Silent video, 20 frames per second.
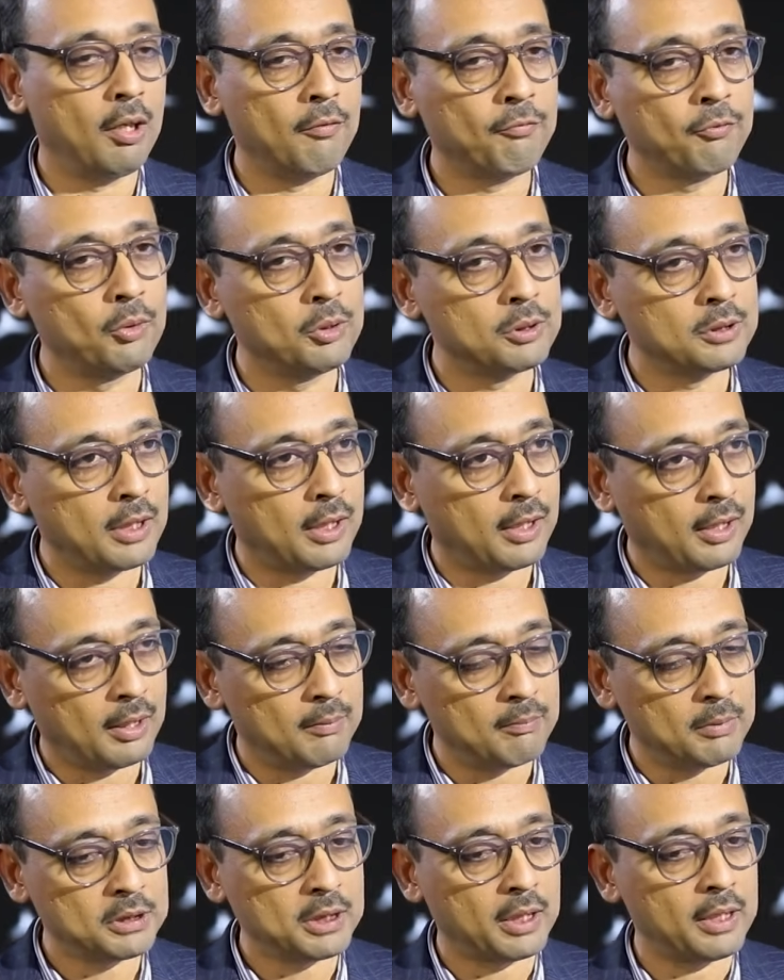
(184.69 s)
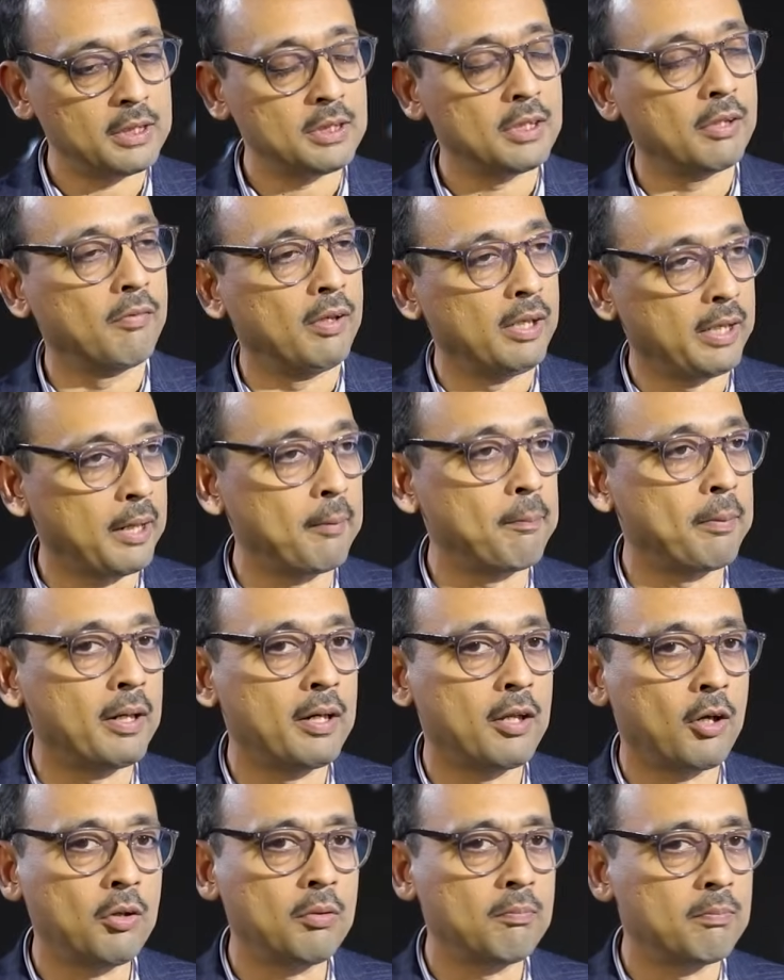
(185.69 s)
Of course, the combustion engine will
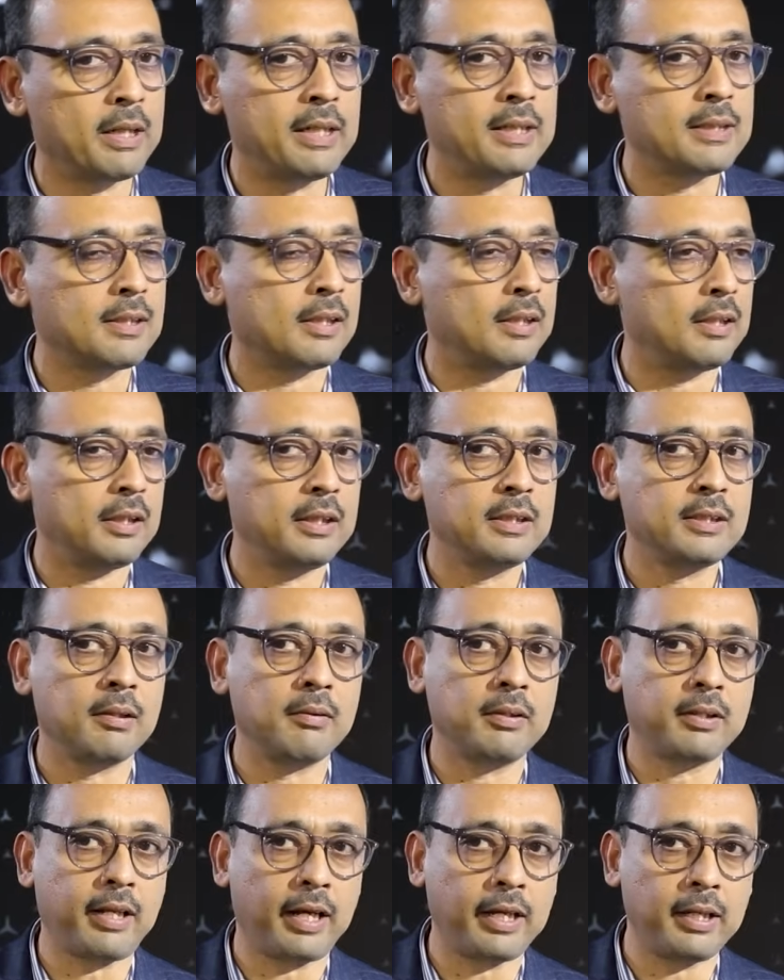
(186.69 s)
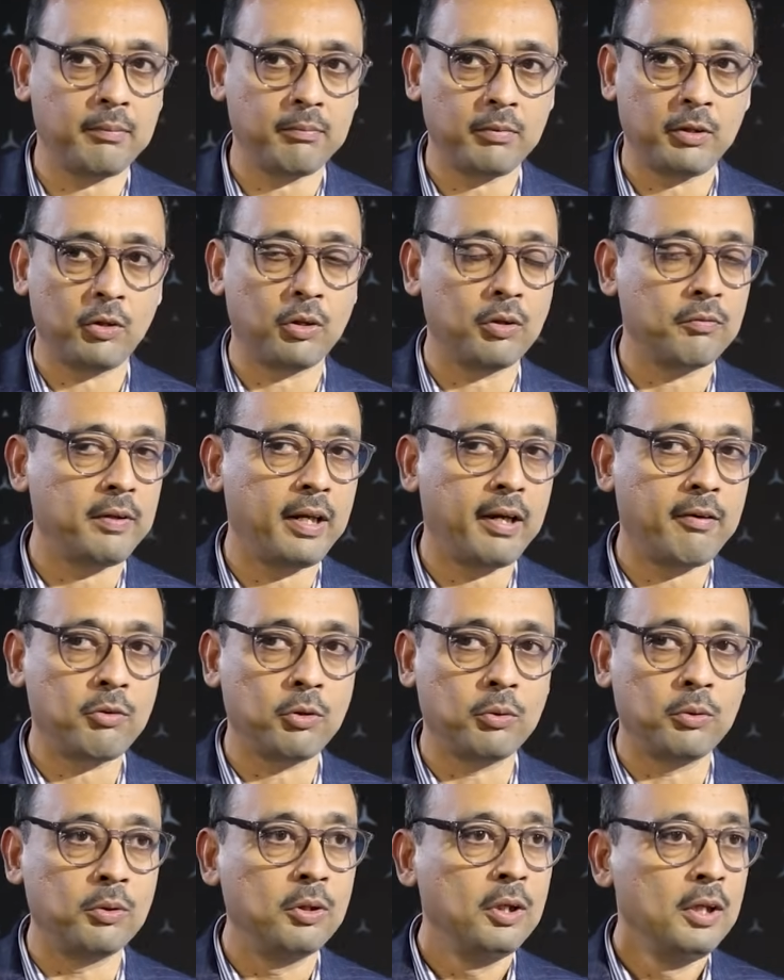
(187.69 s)
taper down, but it's a time, we have
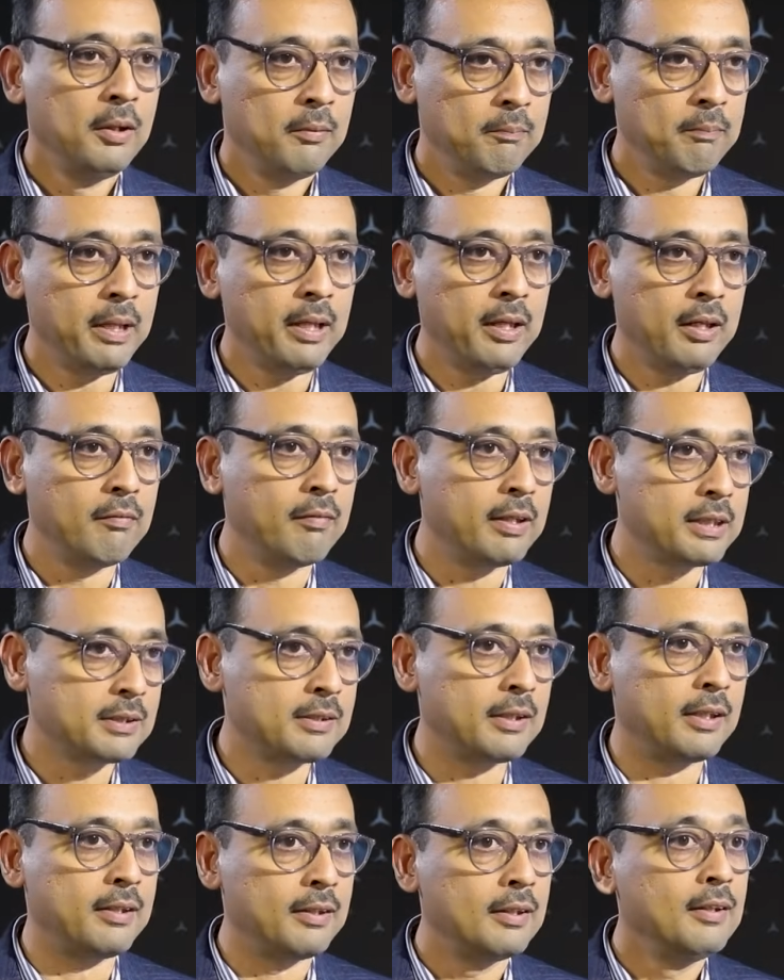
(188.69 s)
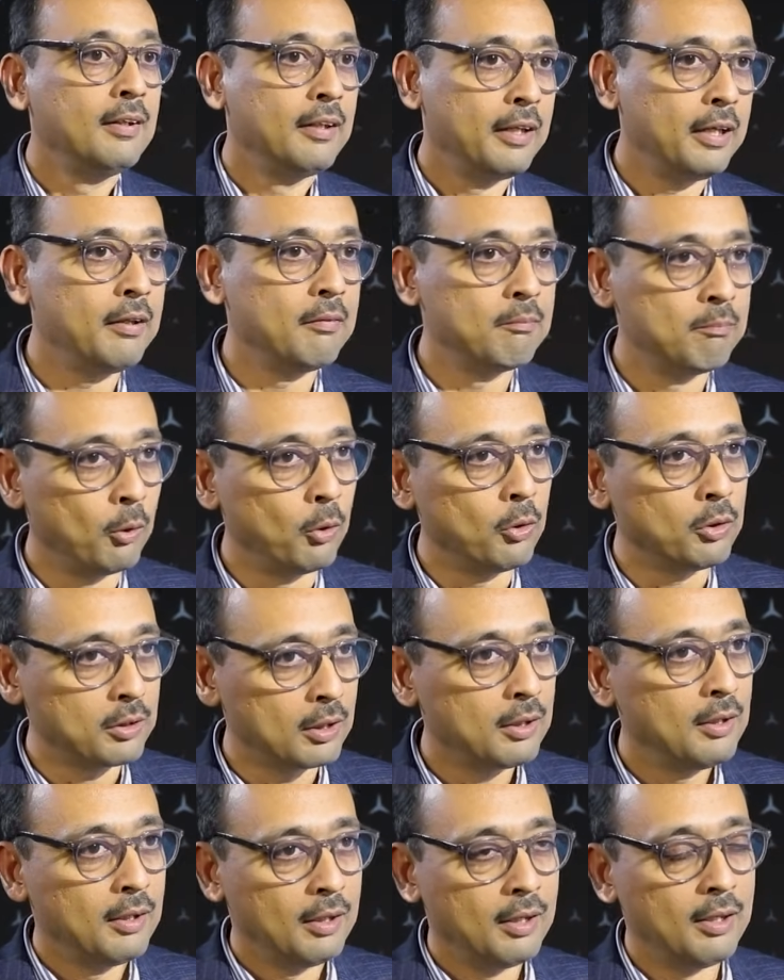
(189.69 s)
to be invested in
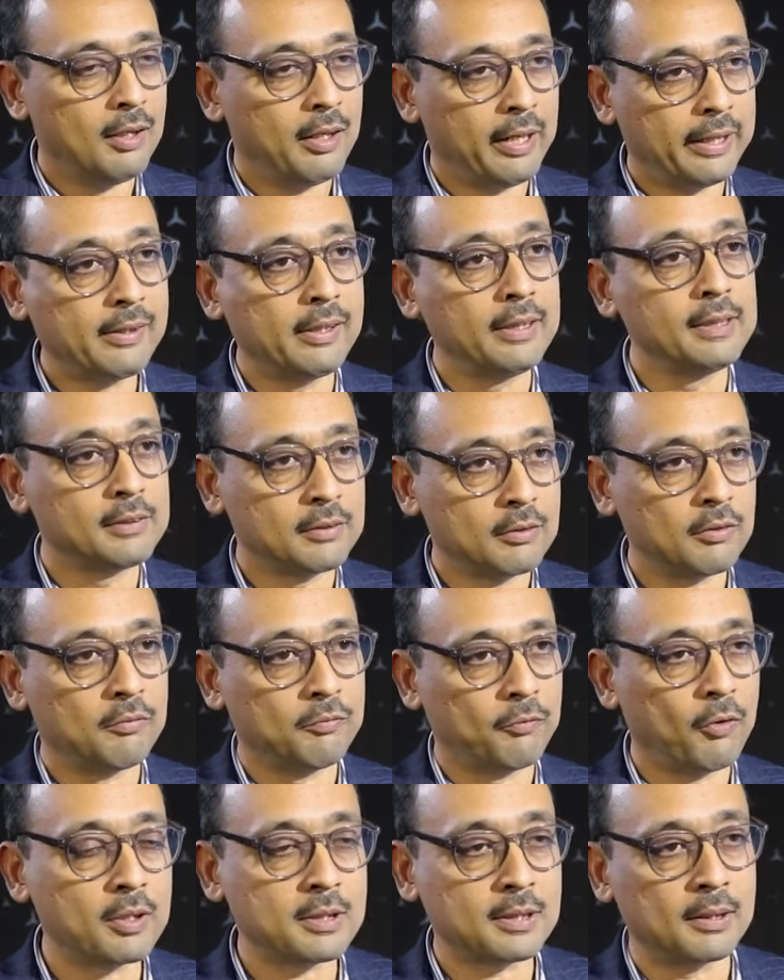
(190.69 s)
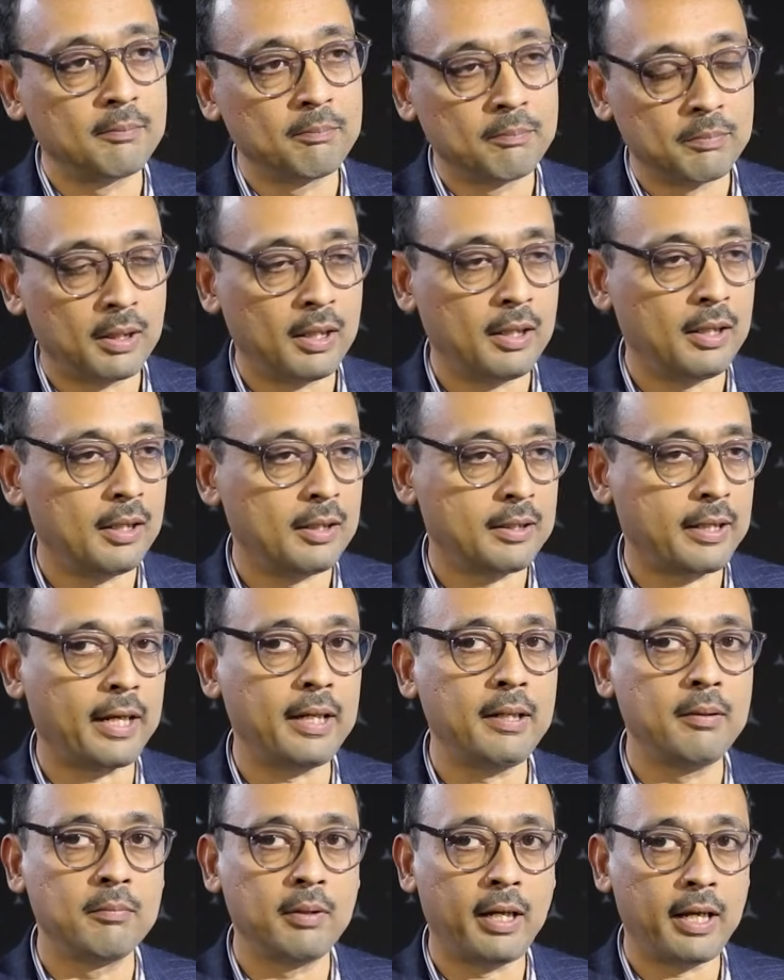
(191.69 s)
both, at least for some
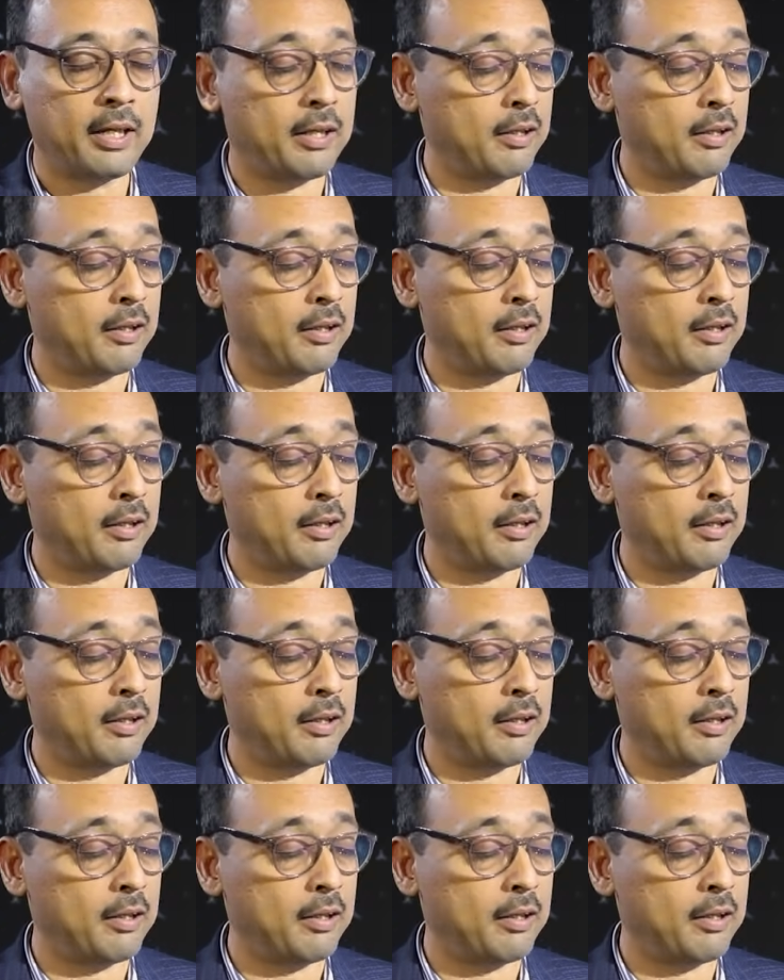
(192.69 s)
time,